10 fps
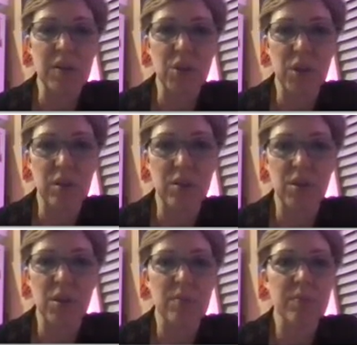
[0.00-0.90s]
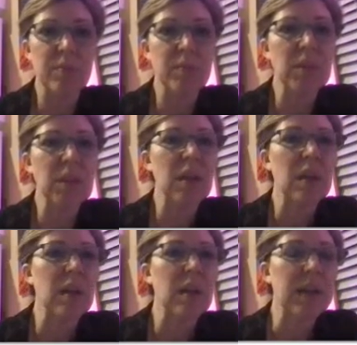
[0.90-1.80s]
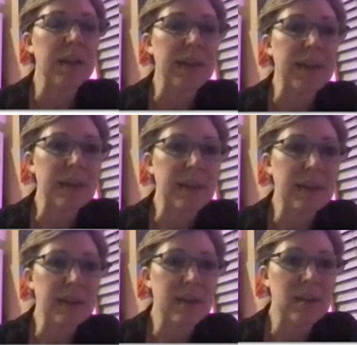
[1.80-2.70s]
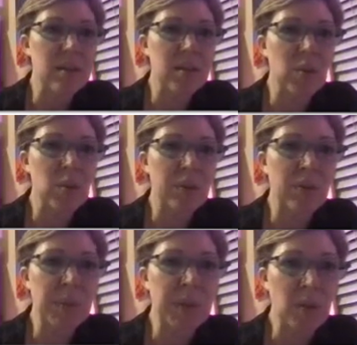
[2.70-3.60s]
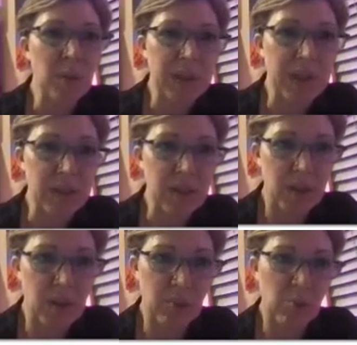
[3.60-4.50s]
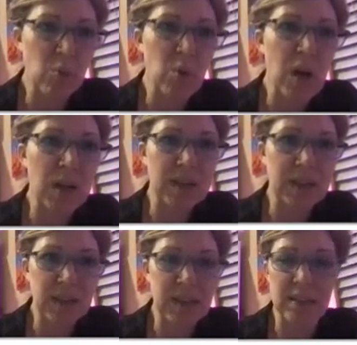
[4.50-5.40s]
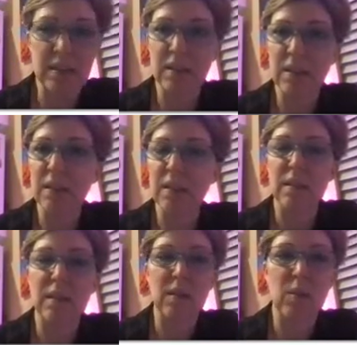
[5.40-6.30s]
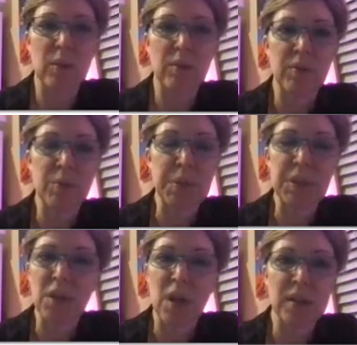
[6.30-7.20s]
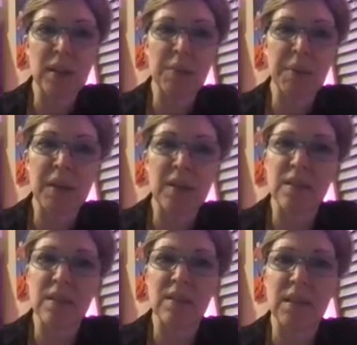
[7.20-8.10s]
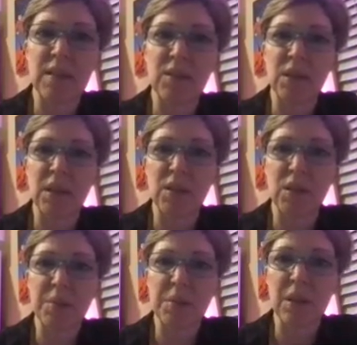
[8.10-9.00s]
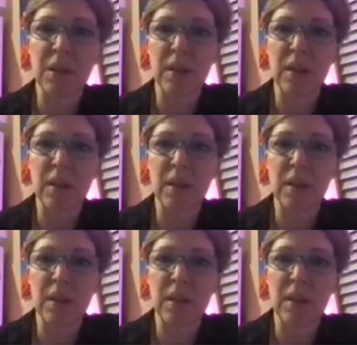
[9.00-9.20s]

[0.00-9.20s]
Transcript: church. And so we're familiar with that term, rock-cut. We've been talking about it since ancient Egypt.